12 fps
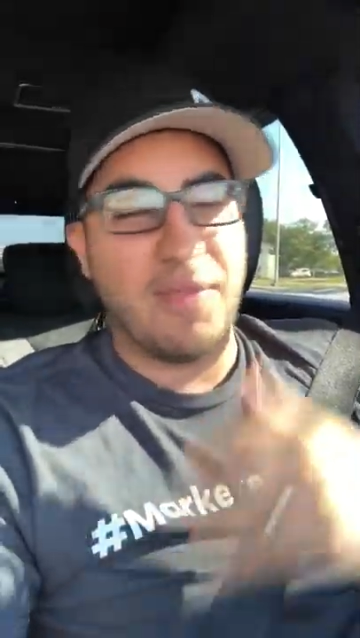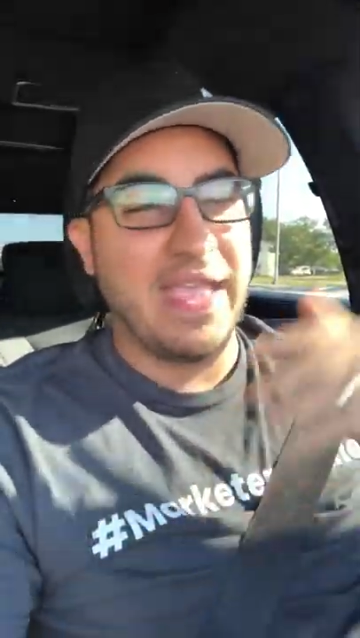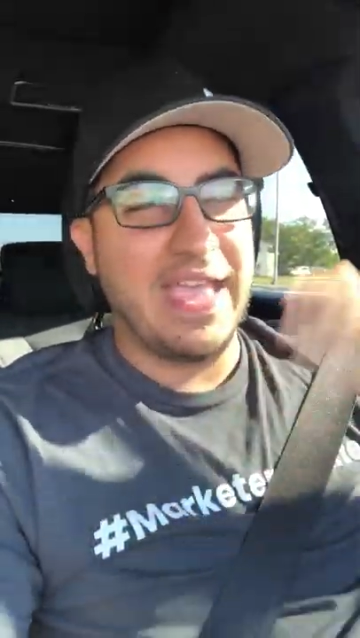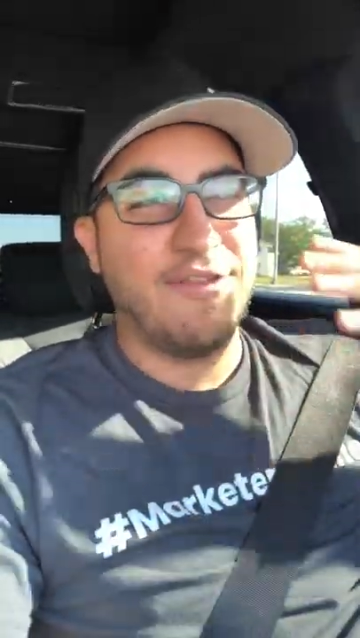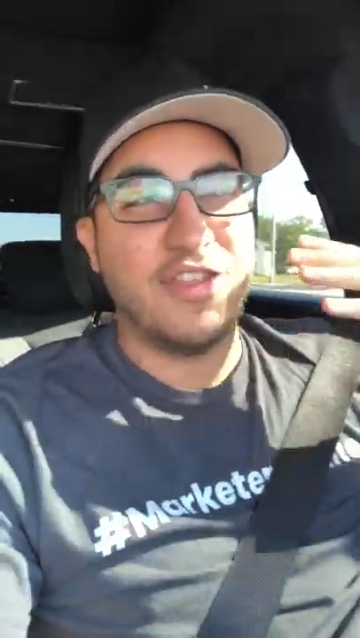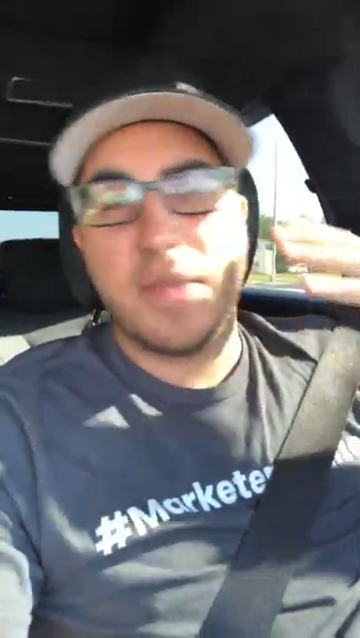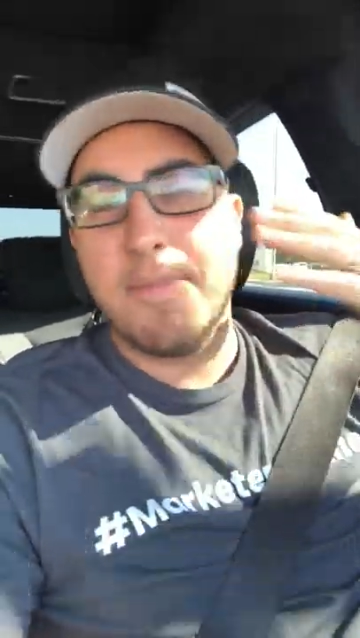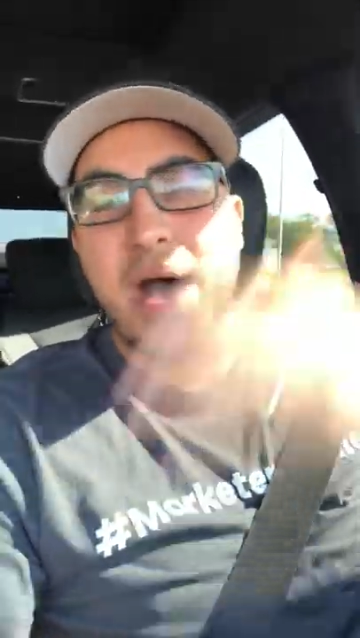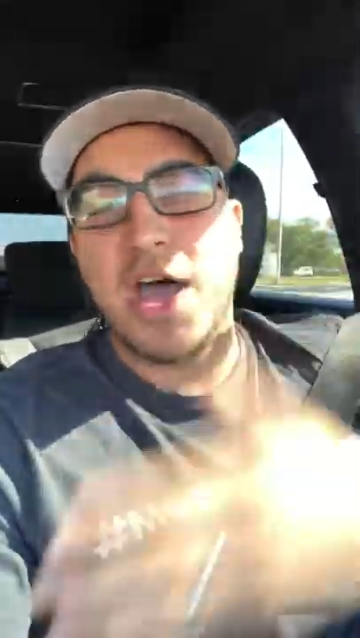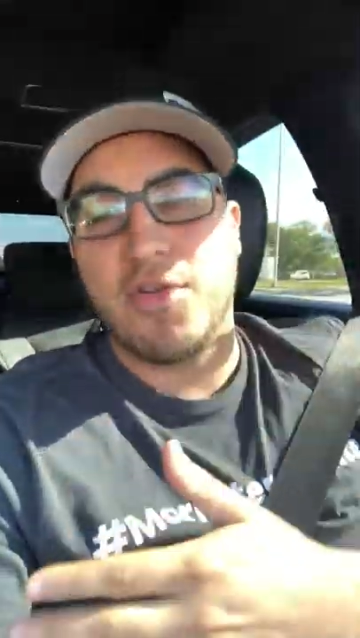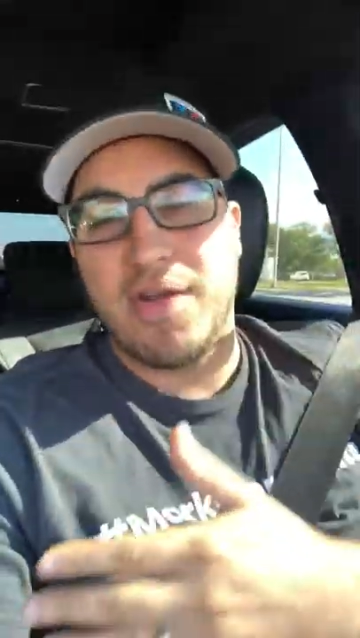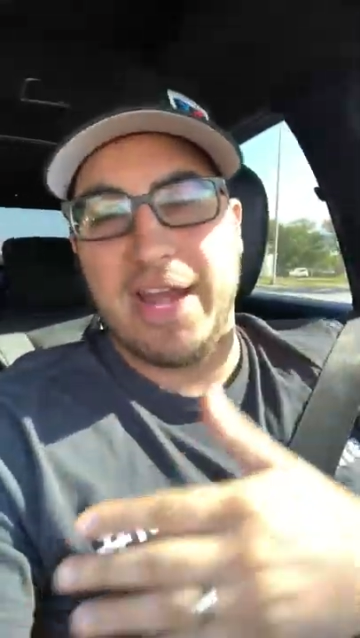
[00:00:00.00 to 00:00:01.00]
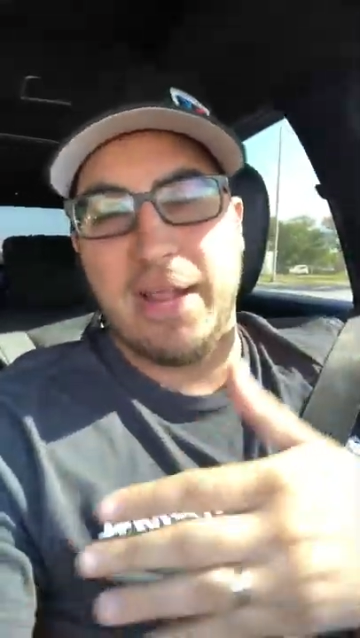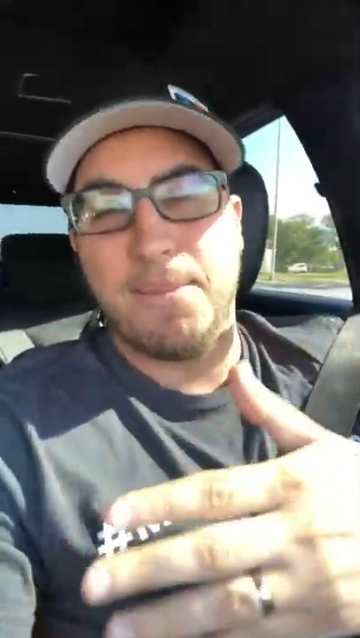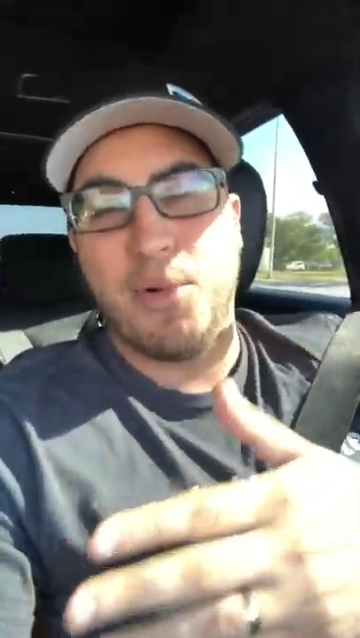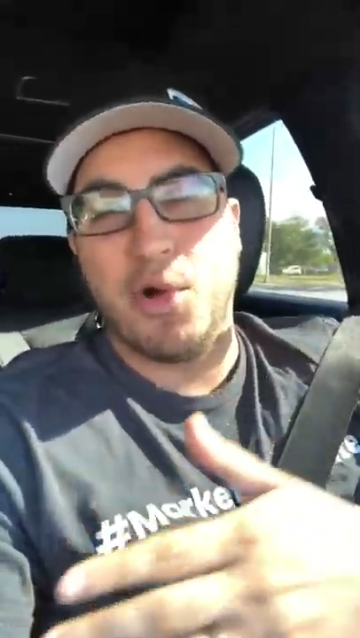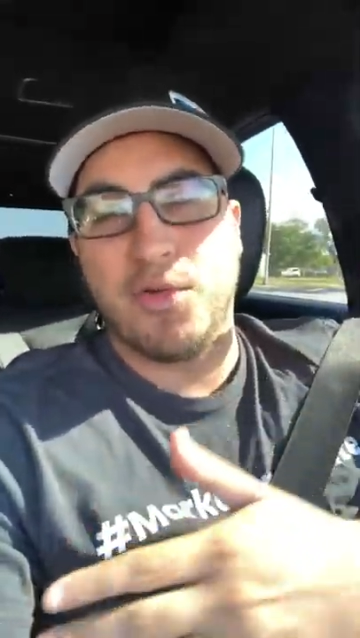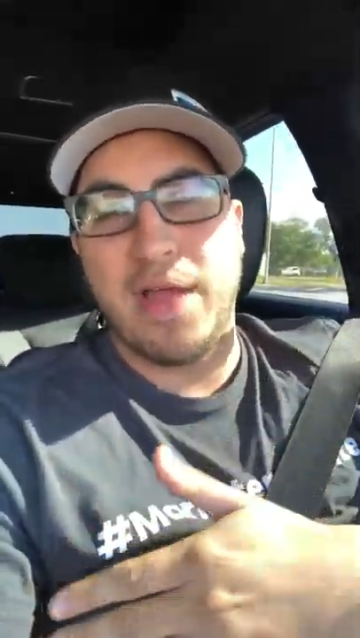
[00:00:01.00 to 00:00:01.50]
like even the moderating
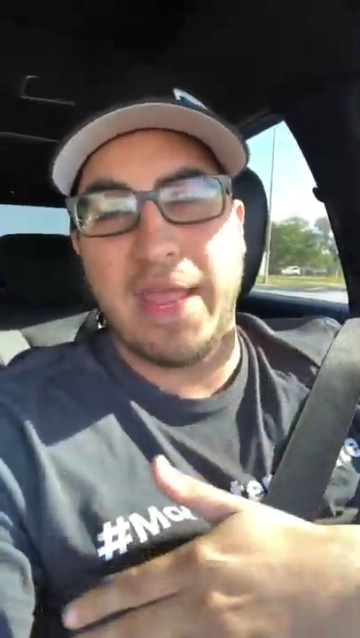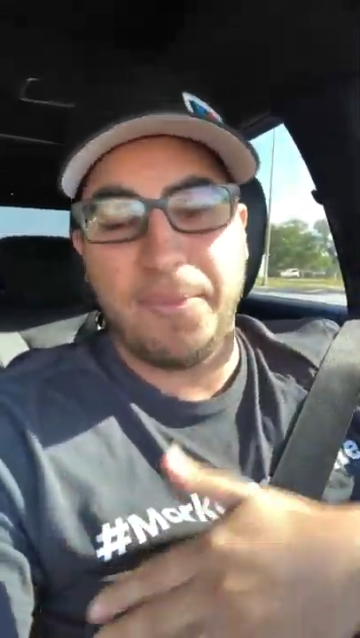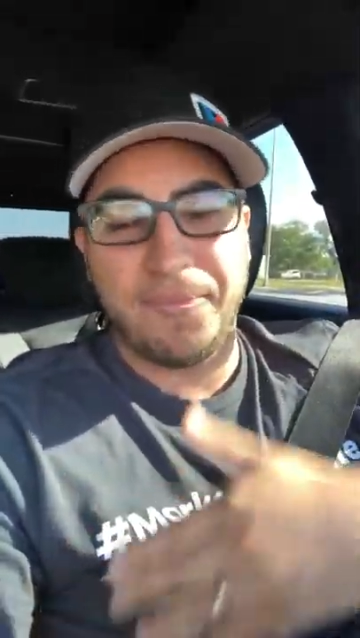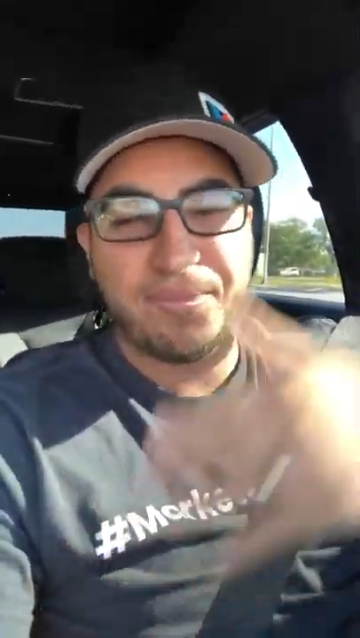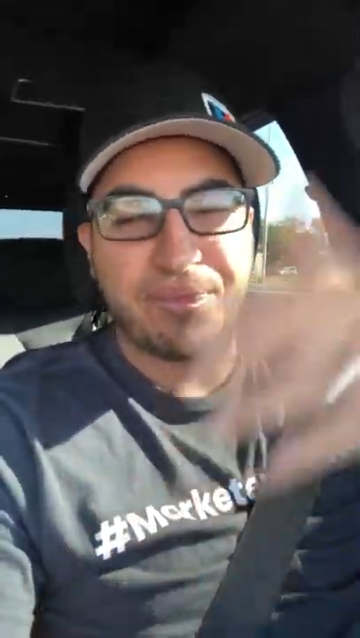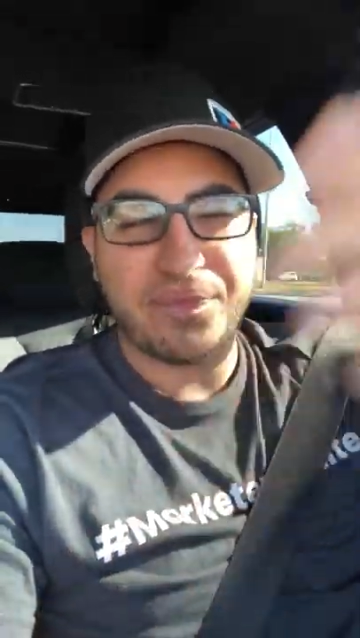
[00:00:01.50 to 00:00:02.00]
part, right?